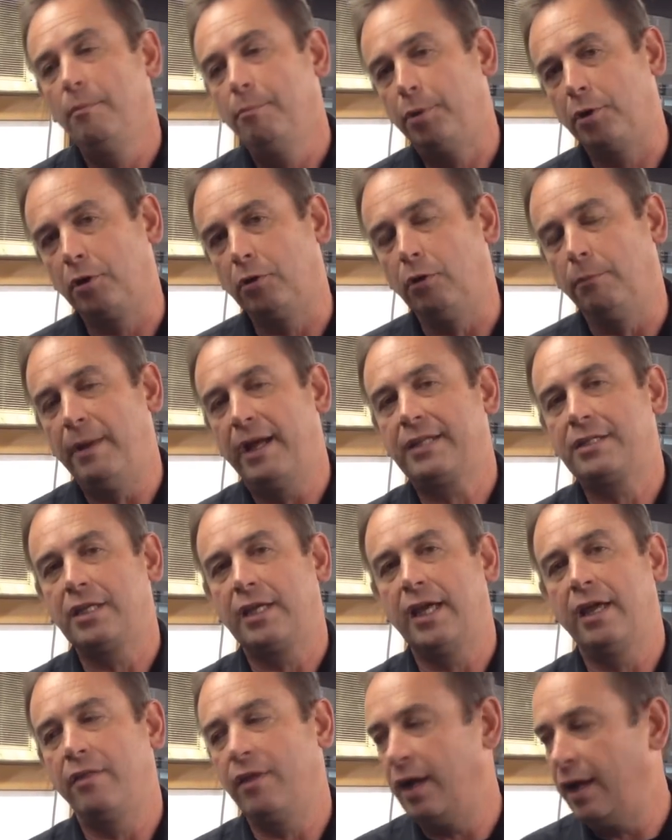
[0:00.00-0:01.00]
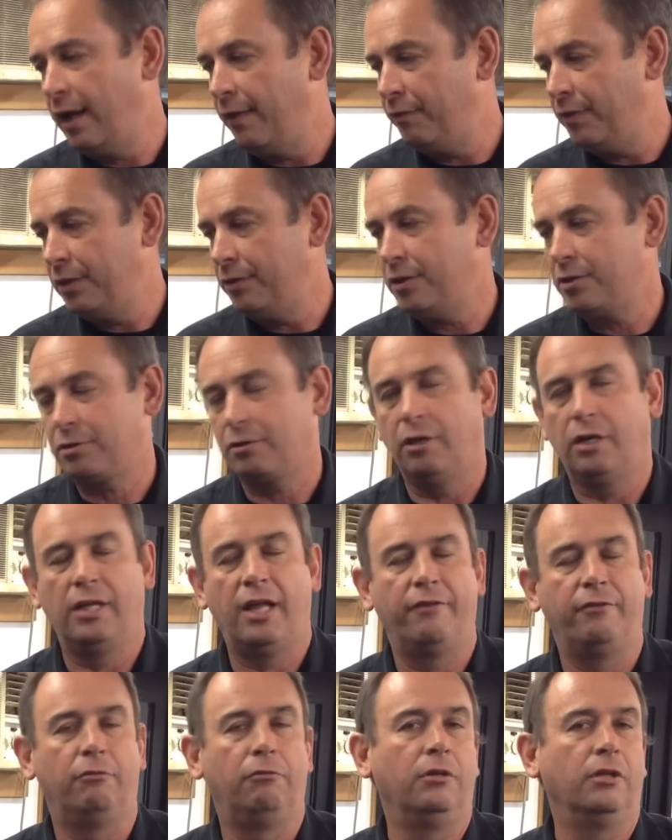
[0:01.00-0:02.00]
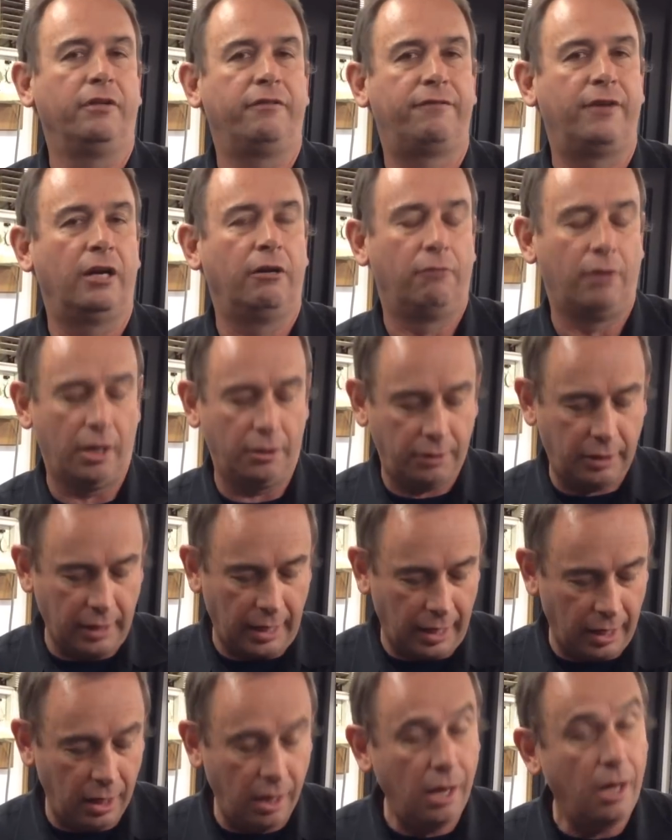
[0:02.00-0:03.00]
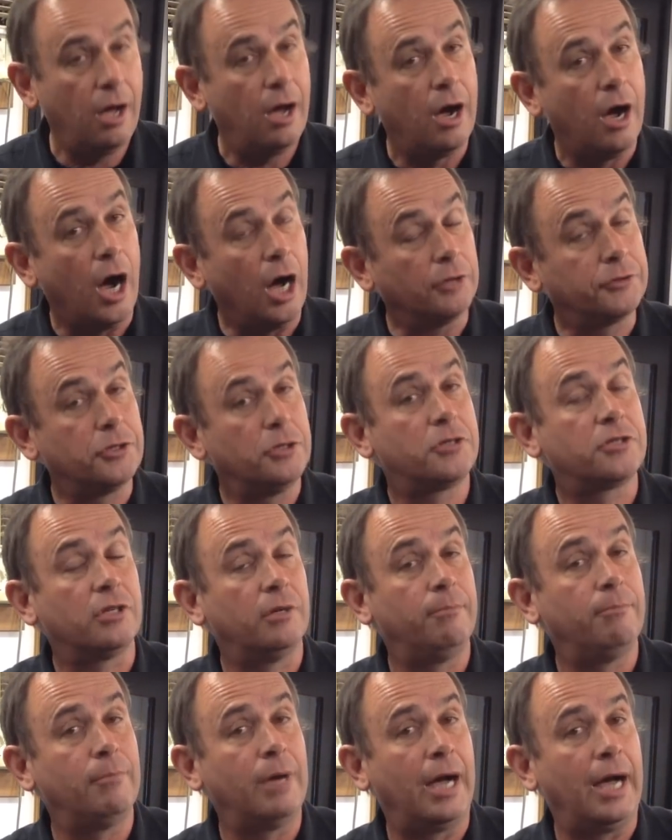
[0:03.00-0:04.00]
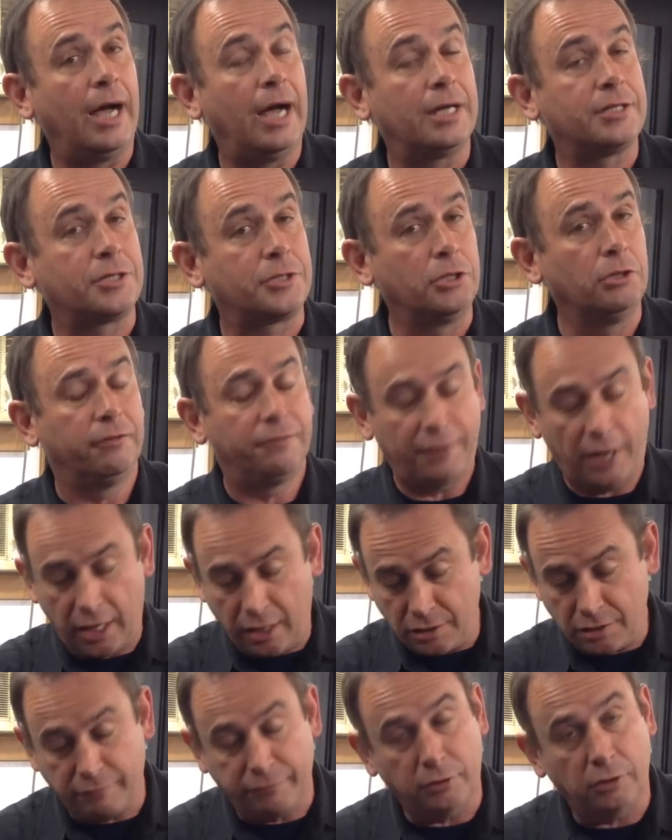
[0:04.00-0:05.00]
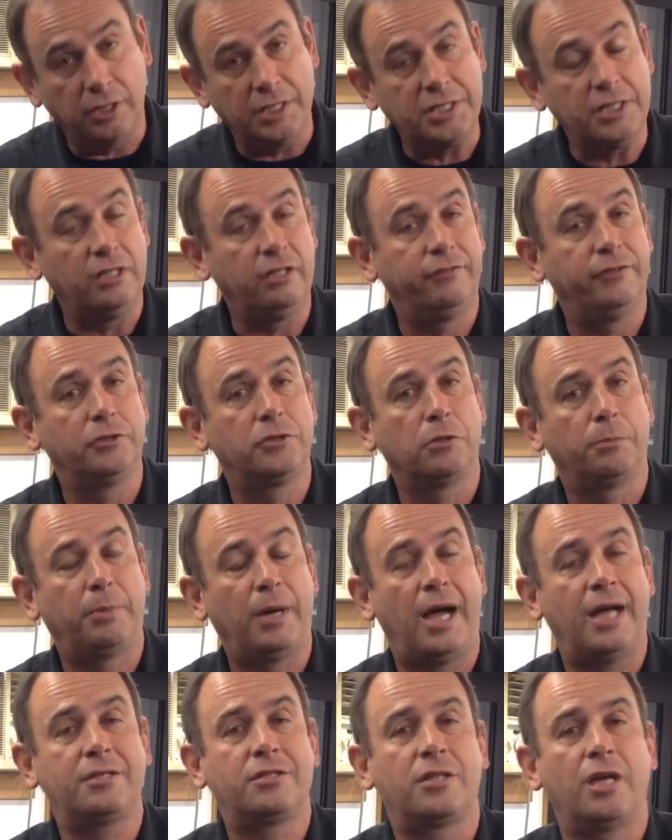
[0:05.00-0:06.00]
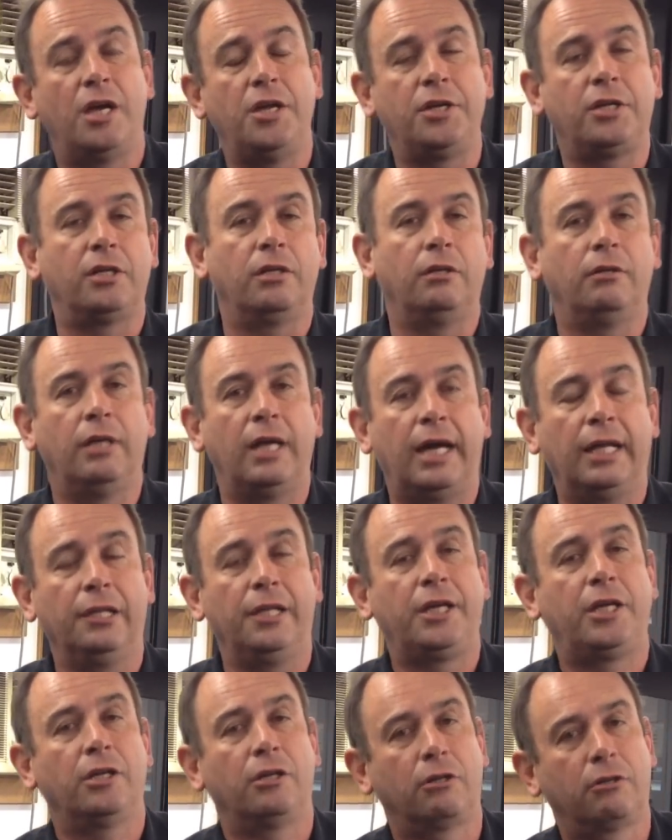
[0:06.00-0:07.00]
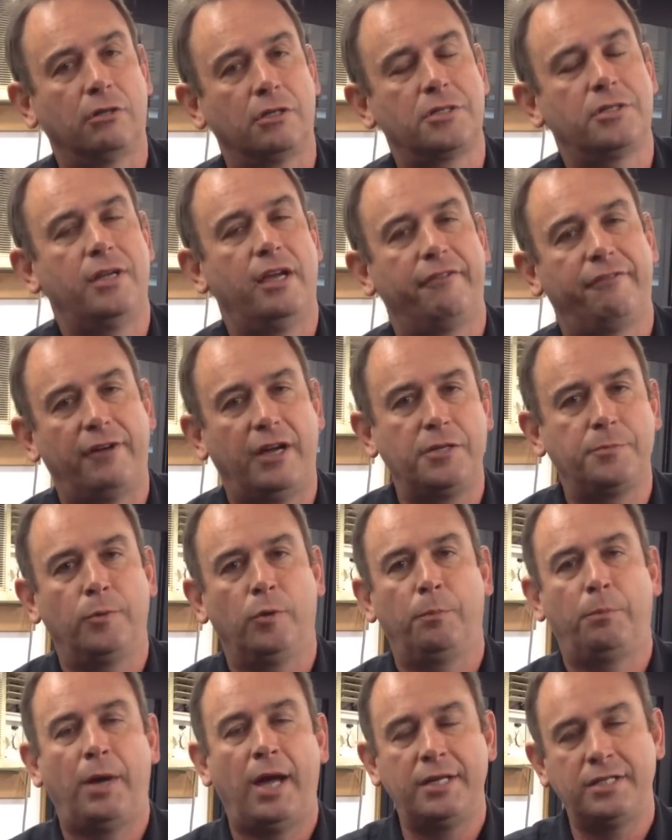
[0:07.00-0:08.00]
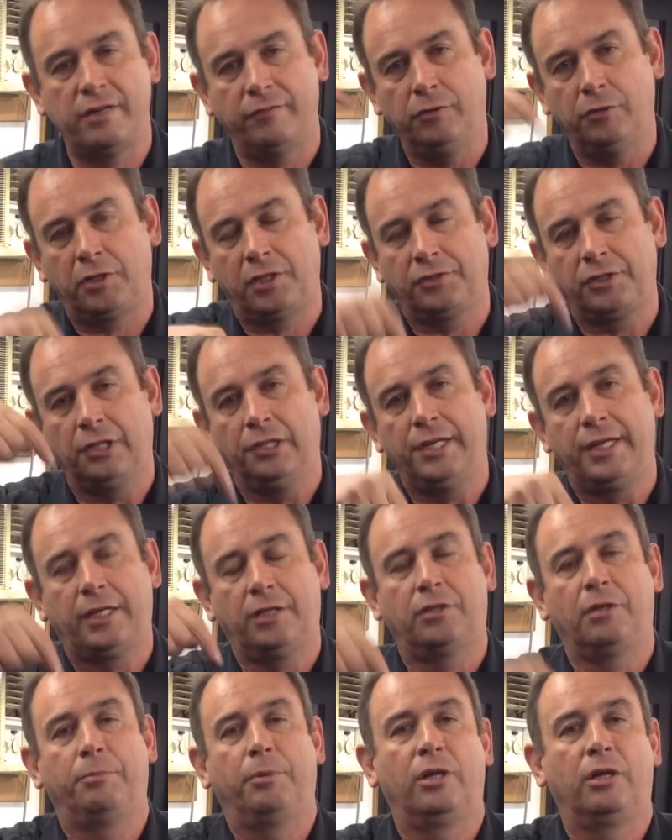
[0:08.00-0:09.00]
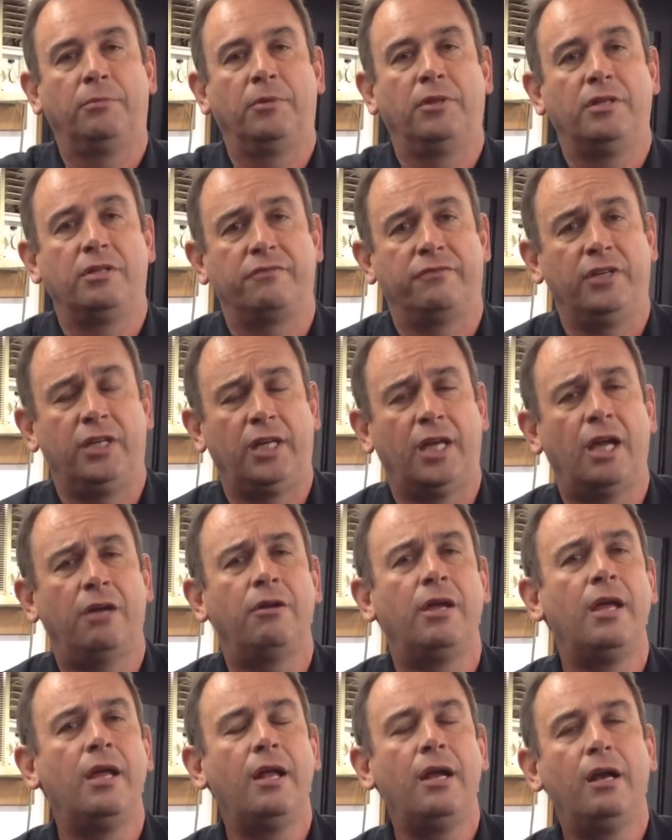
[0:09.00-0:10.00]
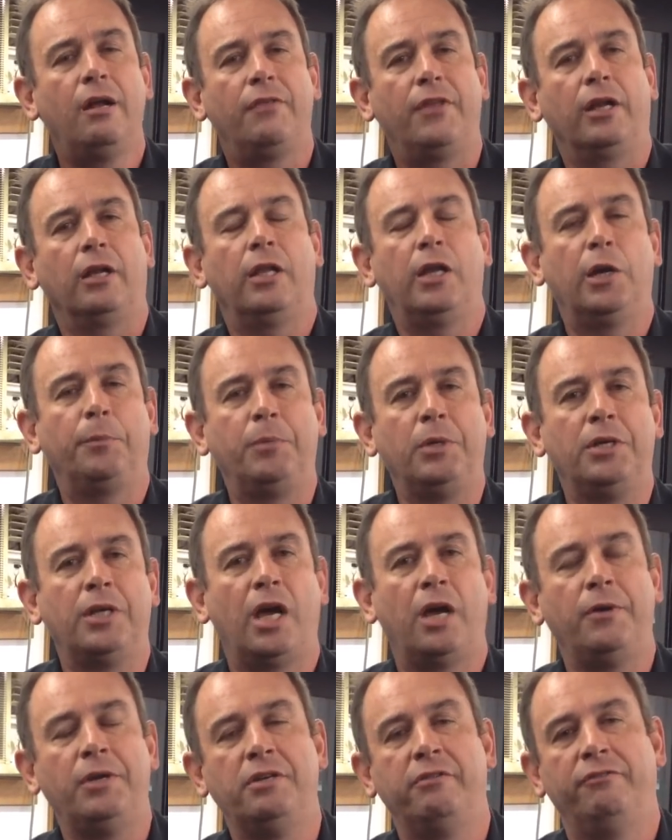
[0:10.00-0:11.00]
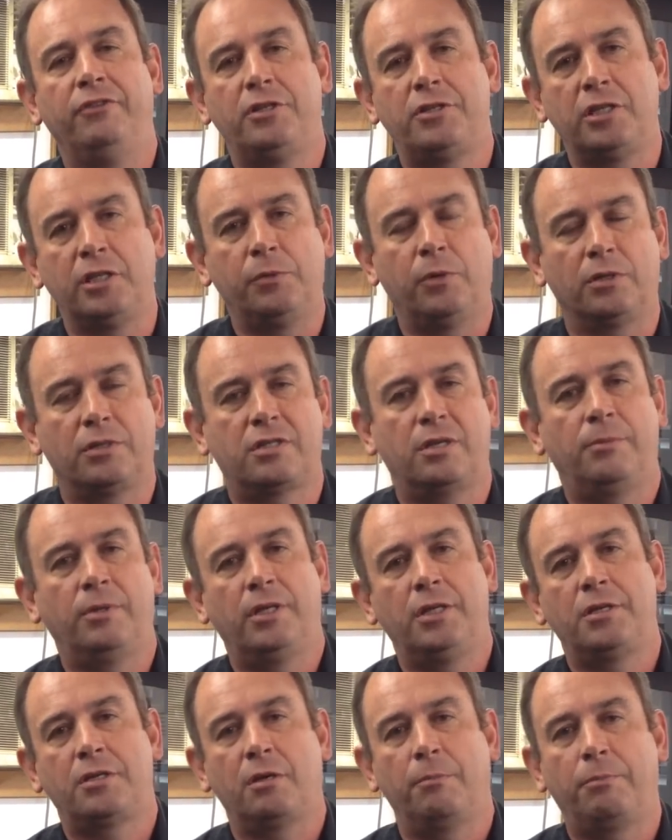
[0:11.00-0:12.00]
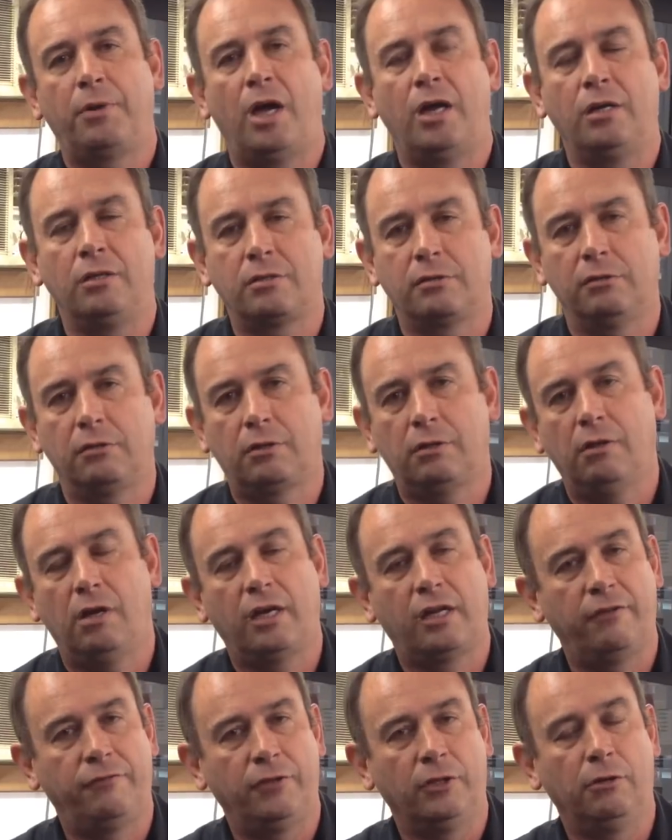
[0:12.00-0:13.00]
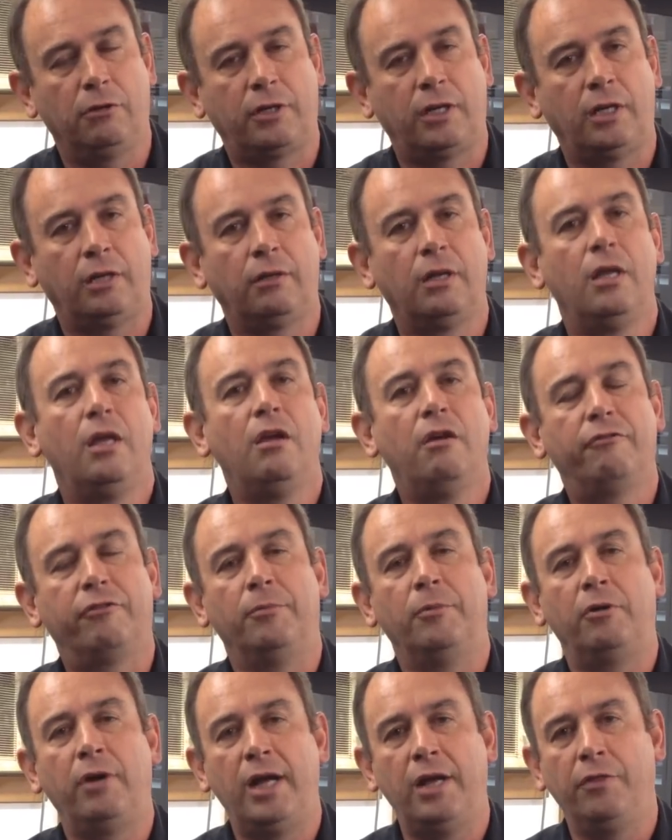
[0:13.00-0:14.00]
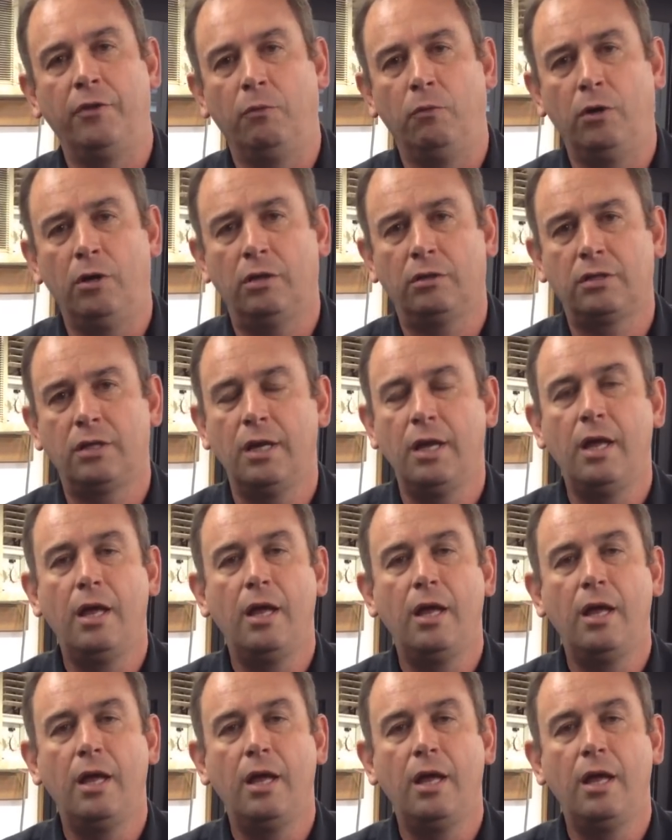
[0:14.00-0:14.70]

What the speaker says: Put it all back together, and then this guy will have a really fun road car. I'll do some still photos of all these individual parts, so you can link it across to our Facebook page. Have a look at the link at the bottom of this video. That'll help you know individually what some of these components look like if you're looking from around the world.